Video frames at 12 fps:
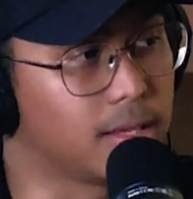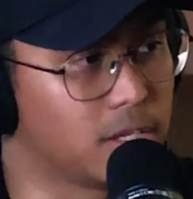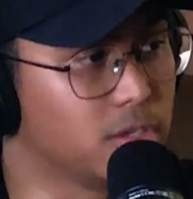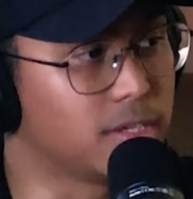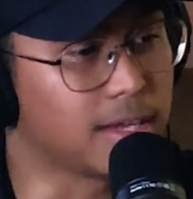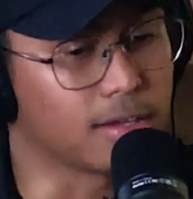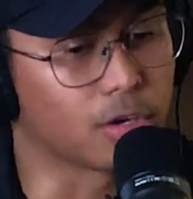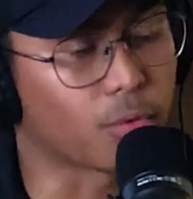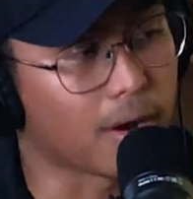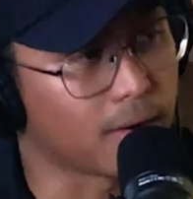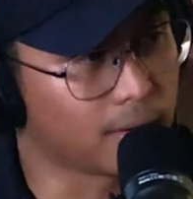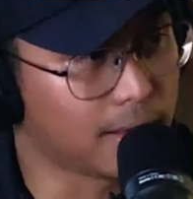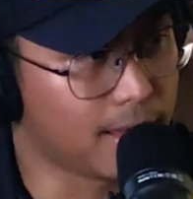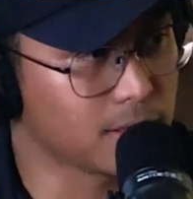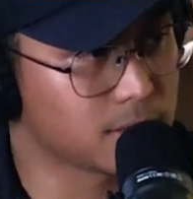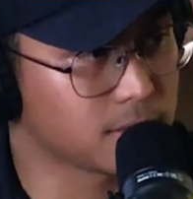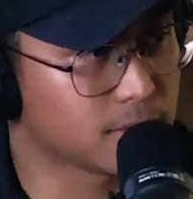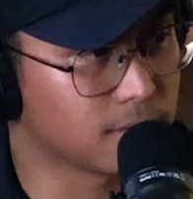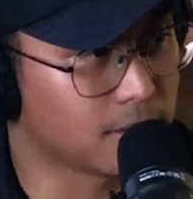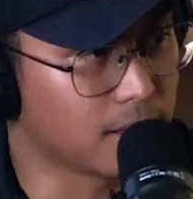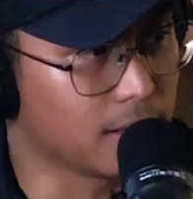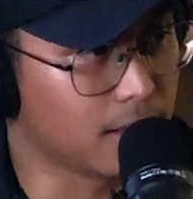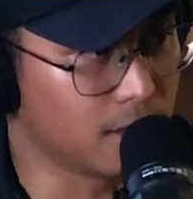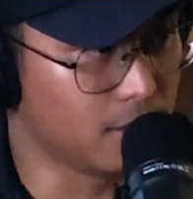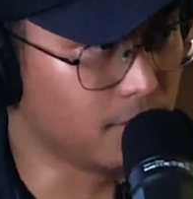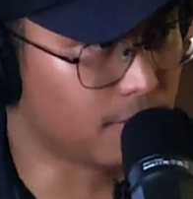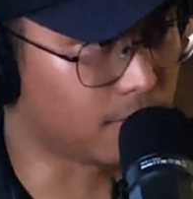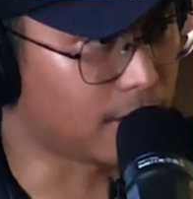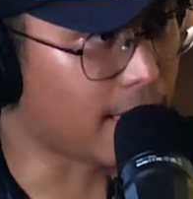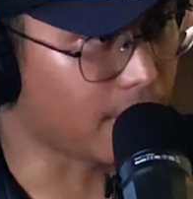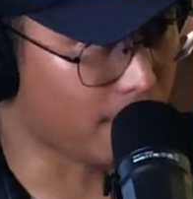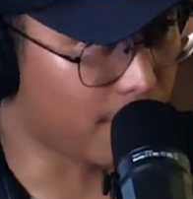Like you take a ground class and then you fly